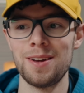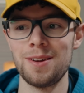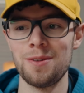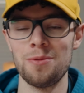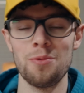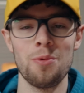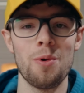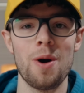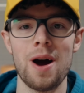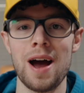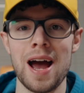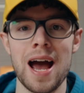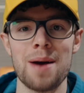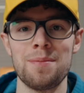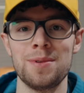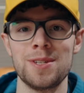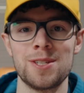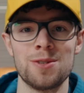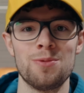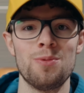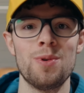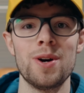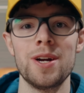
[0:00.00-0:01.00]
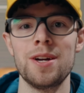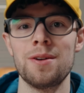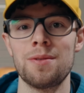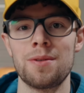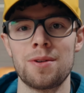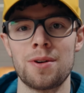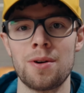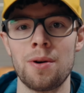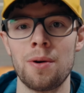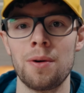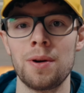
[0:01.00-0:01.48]
what happens and what you're
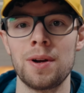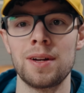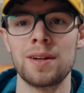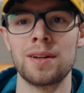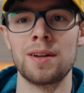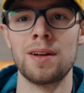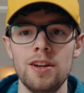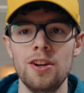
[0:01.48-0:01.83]
recording.